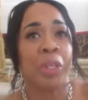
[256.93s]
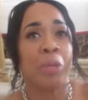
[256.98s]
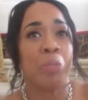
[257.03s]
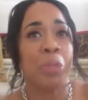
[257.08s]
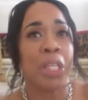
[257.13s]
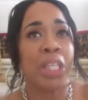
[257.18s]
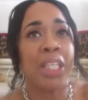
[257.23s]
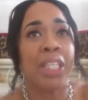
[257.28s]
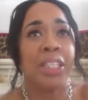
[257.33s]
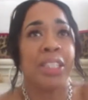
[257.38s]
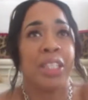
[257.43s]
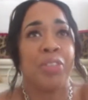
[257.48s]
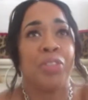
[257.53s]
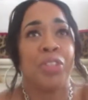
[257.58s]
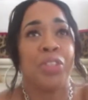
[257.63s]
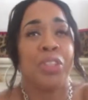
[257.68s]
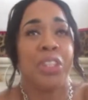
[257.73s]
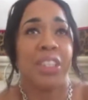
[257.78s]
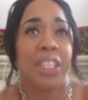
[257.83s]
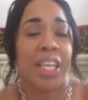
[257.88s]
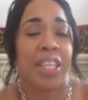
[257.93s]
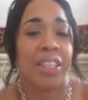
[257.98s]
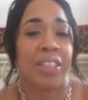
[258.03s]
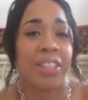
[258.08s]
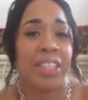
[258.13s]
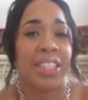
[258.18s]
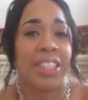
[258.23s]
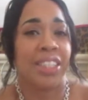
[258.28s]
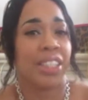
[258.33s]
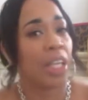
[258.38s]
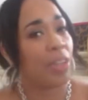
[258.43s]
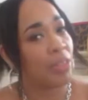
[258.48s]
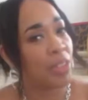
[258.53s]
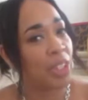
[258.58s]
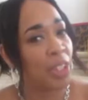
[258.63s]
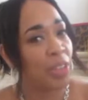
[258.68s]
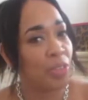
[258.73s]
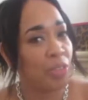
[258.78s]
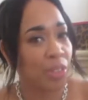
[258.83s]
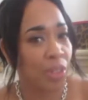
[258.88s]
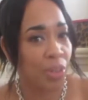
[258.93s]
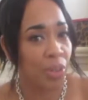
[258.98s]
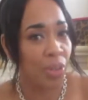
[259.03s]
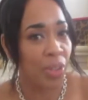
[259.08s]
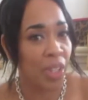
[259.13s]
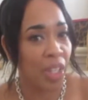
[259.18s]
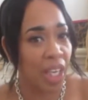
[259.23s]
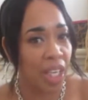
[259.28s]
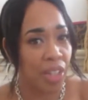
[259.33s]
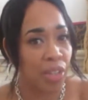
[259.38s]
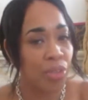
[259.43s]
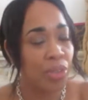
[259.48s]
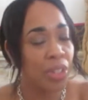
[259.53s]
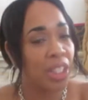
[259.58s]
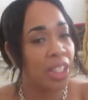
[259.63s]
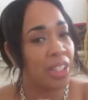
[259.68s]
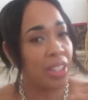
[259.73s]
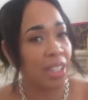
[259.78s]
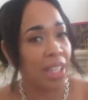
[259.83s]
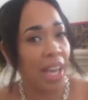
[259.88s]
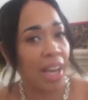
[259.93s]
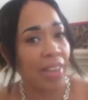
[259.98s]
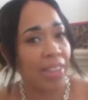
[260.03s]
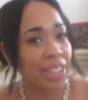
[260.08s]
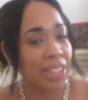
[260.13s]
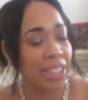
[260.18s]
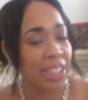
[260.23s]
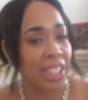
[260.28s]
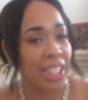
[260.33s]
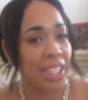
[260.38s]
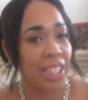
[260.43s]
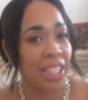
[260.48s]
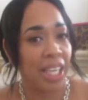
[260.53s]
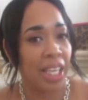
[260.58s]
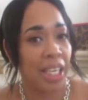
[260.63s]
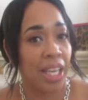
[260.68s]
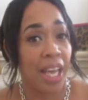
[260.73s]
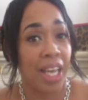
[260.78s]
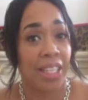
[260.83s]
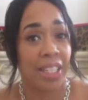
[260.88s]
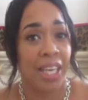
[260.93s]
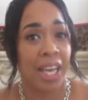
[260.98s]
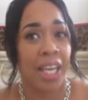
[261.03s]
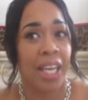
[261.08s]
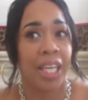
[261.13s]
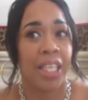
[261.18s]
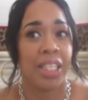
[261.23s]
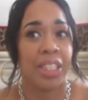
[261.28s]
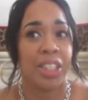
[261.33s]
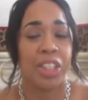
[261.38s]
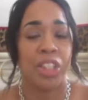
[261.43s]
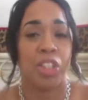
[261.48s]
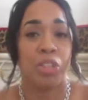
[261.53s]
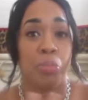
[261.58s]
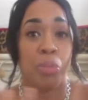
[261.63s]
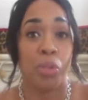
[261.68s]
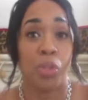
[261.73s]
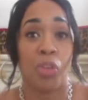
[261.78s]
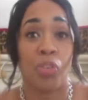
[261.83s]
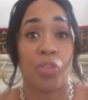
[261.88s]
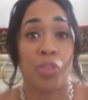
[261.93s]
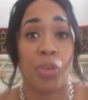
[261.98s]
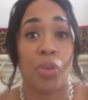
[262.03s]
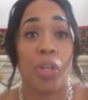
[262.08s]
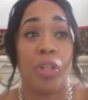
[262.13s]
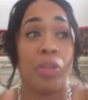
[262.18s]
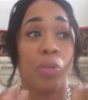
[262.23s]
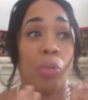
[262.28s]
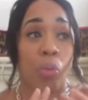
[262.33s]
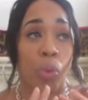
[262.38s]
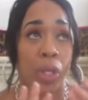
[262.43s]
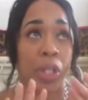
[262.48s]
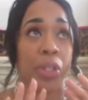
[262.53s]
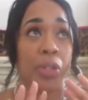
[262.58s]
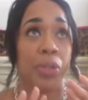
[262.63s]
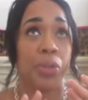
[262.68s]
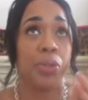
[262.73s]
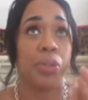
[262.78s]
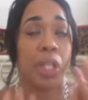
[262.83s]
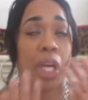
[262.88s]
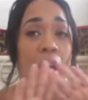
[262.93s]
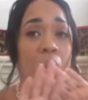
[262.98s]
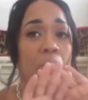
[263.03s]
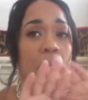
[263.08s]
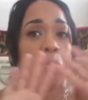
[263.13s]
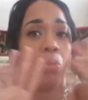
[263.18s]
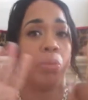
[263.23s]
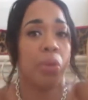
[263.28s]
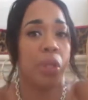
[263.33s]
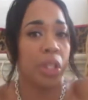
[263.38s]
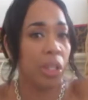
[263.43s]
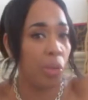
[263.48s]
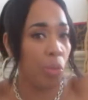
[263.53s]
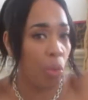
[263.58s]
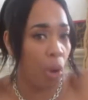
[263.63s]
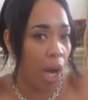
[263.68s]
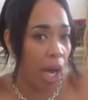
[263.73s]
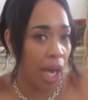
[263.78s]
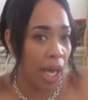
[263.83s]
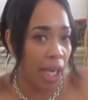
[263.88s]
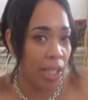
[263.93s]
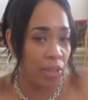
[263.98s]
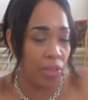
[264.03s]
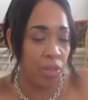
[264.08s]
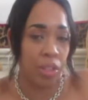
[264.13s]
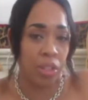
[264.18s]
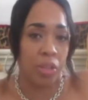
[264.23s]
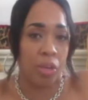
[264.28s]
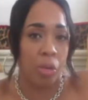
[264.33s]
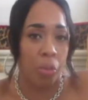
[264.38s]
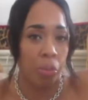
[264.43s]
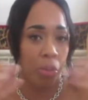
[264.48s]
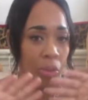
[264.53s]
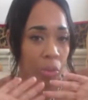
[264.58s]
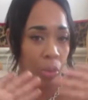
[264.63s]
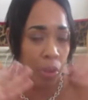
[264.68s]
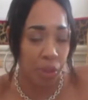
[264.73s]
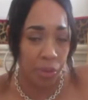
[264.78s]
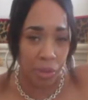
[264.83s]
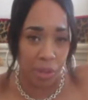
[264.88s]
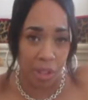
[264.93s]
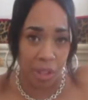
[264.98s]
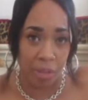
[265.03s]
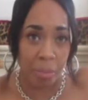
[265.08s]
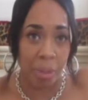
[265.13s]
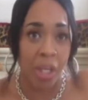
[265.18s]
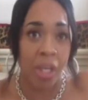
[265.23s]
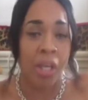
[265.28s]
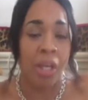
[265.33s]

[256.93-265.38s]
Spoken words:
because if you're staying on the 70th floor and you can look out and see Atlanta at night, and it's just beautiful, and the windows are really wide, you can open the windows up